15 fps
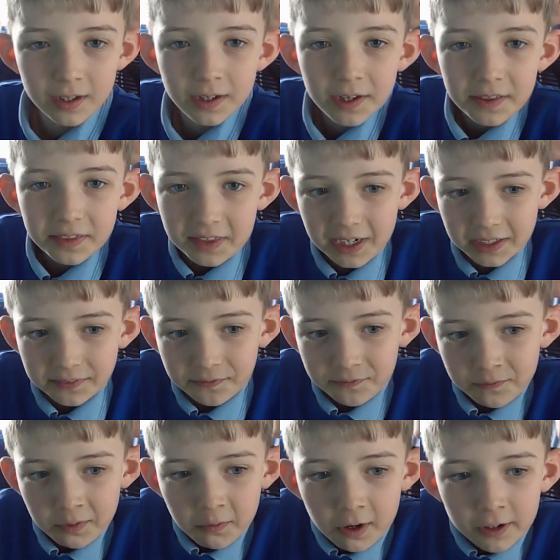Thanks
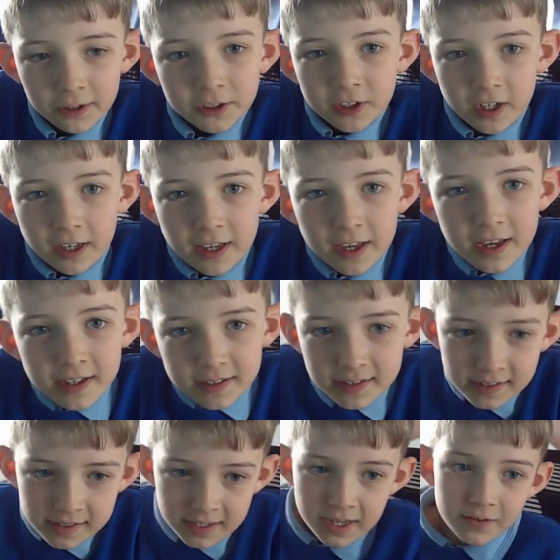for watching.
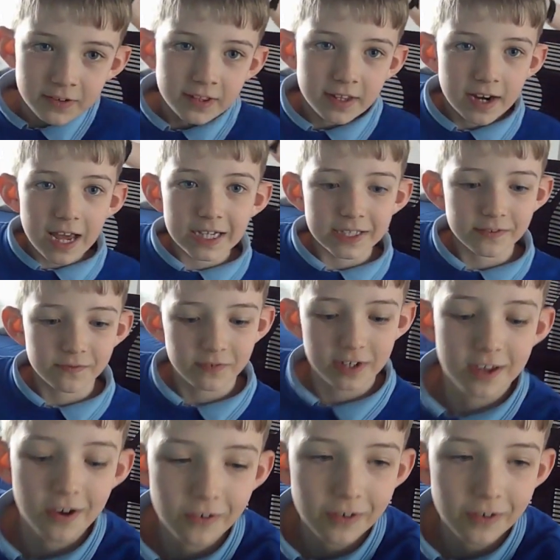See you in the next video.